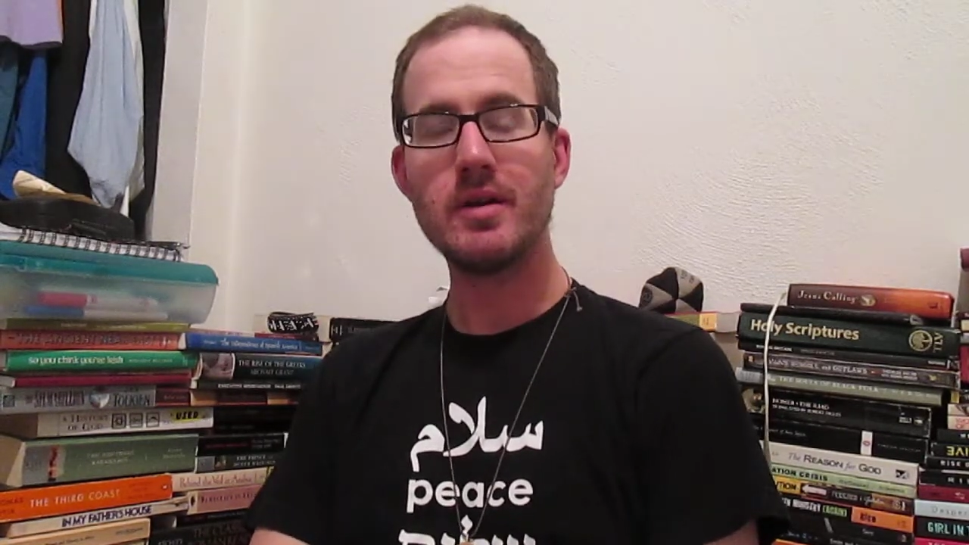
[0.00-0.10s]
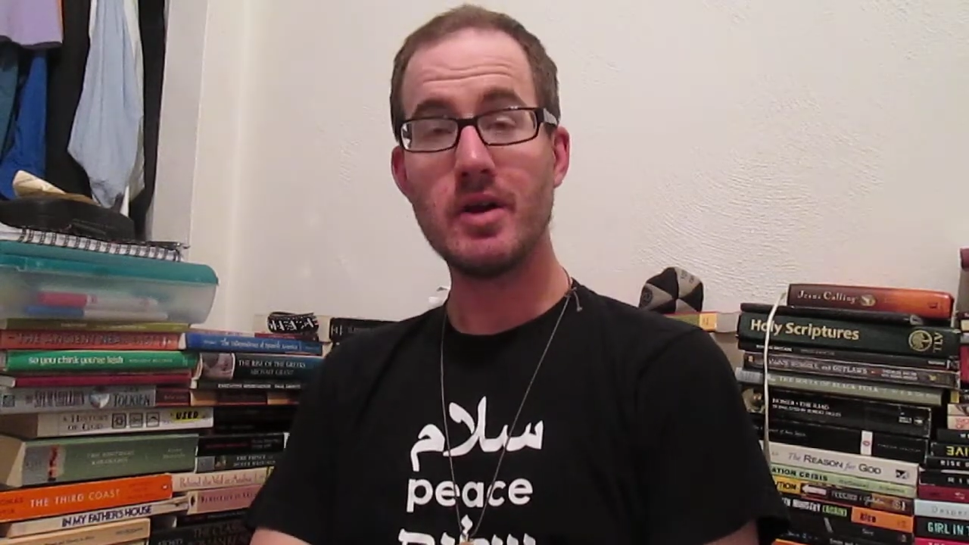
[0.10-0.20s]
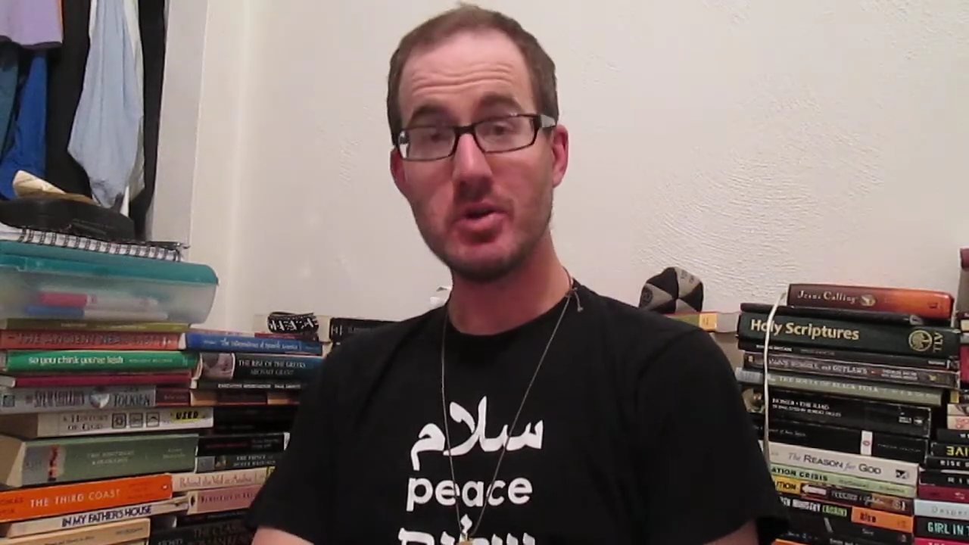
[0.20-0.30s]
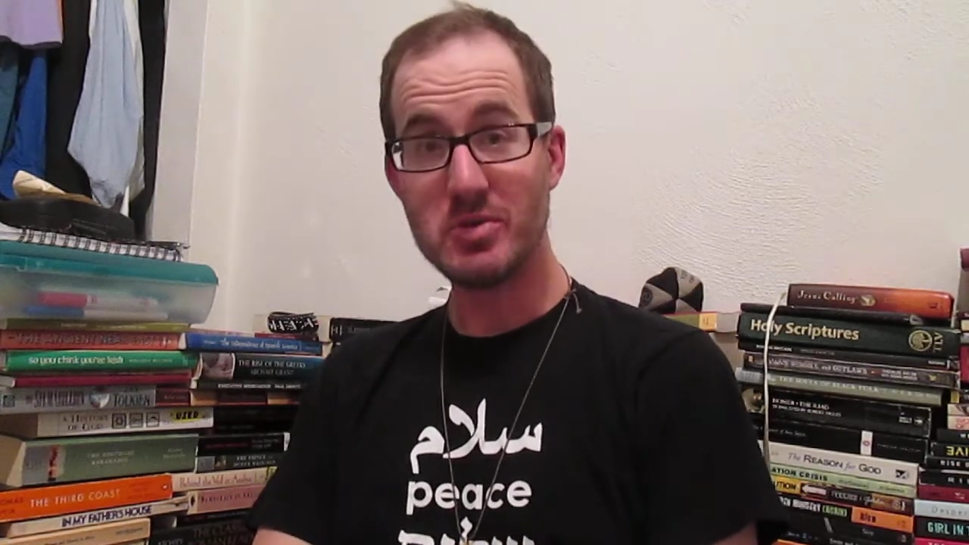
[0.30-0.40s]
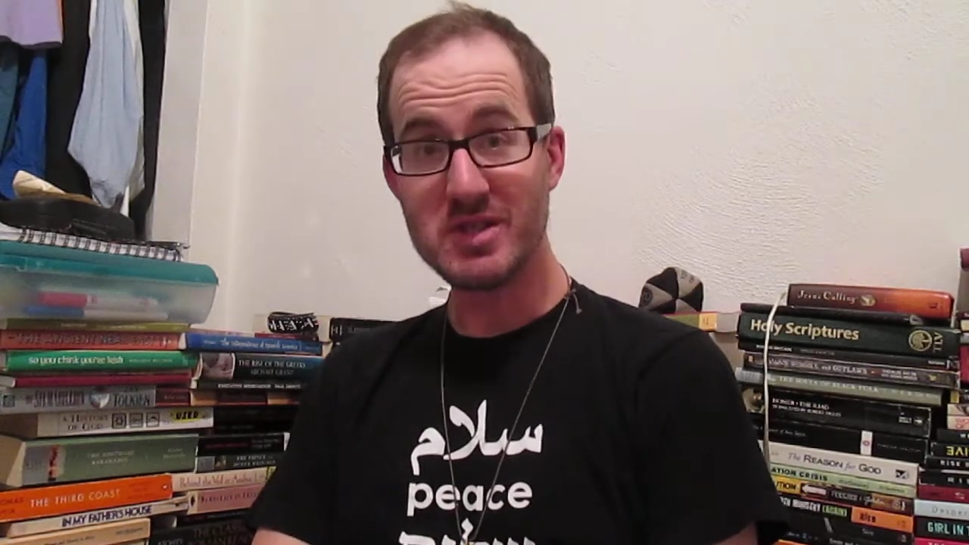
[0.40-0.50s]
a
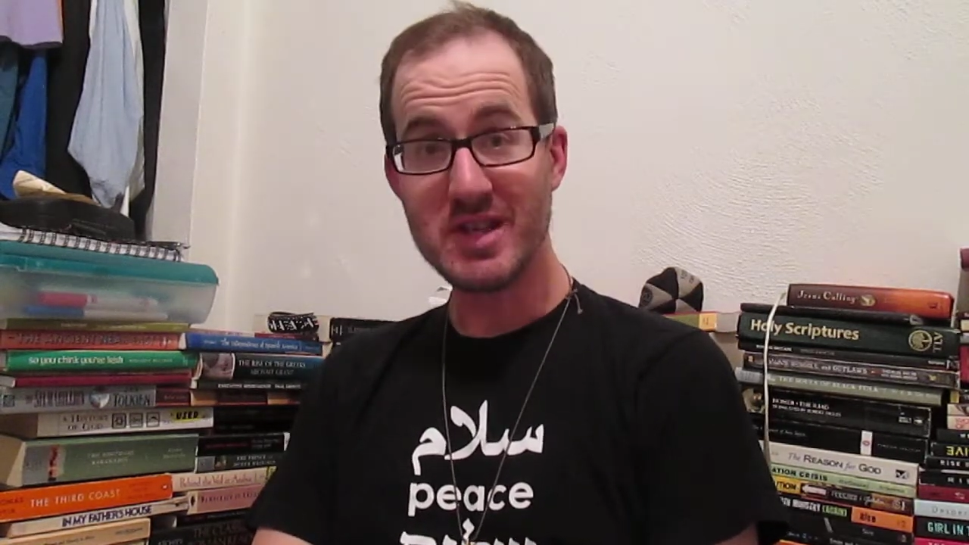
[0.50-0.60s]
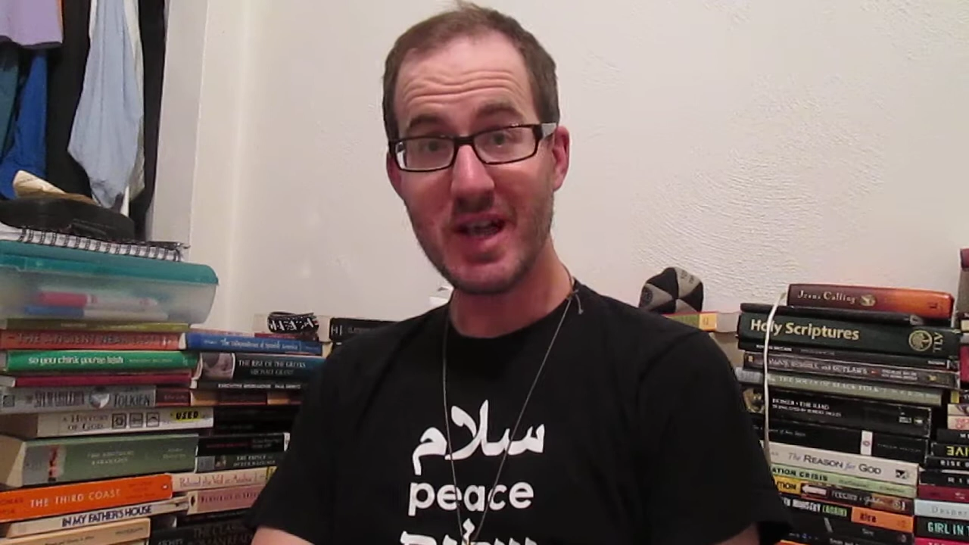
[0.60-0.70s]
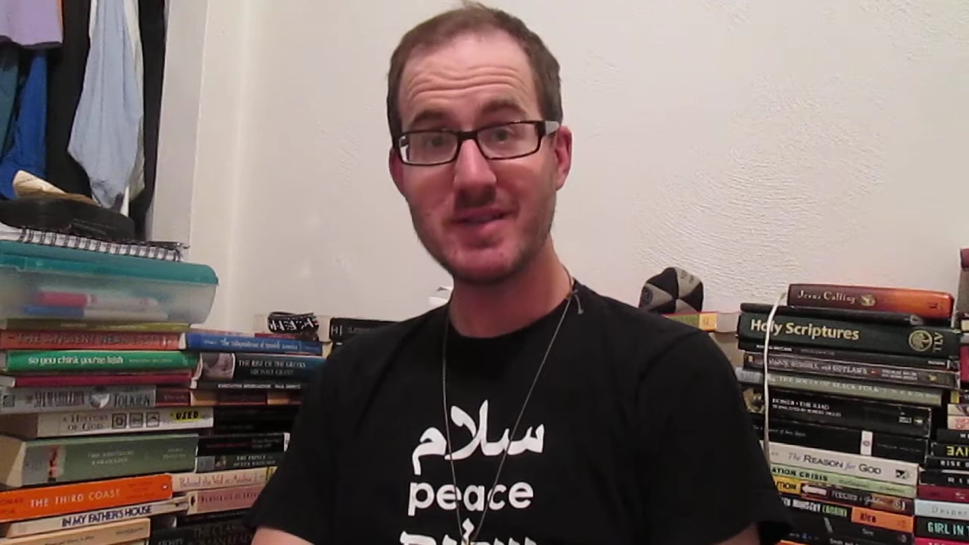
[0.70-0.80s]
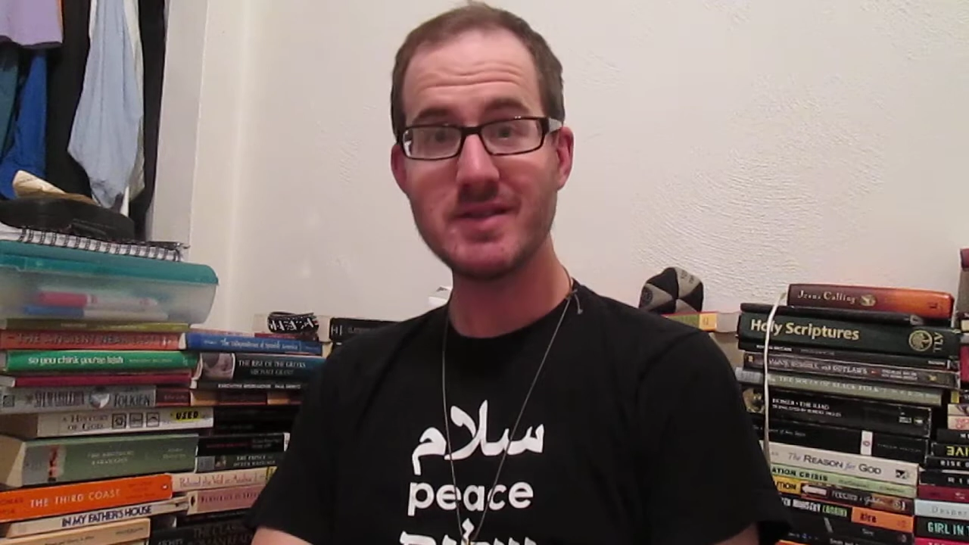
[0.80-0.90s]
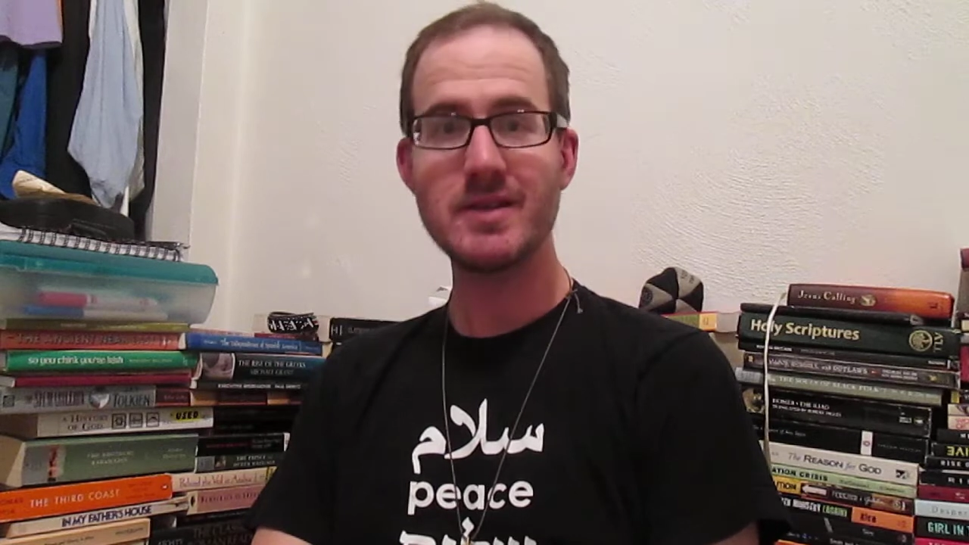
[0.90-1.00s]
new
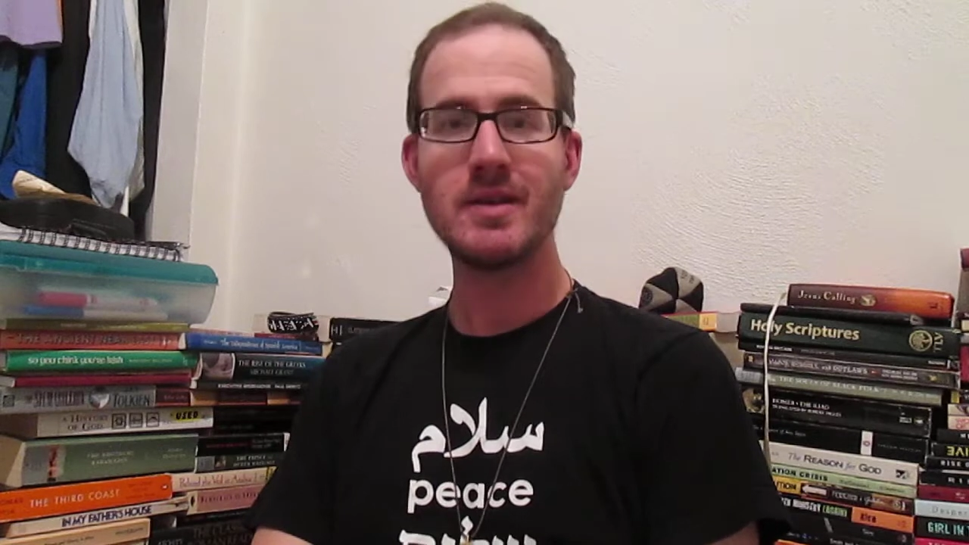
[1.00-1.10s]
set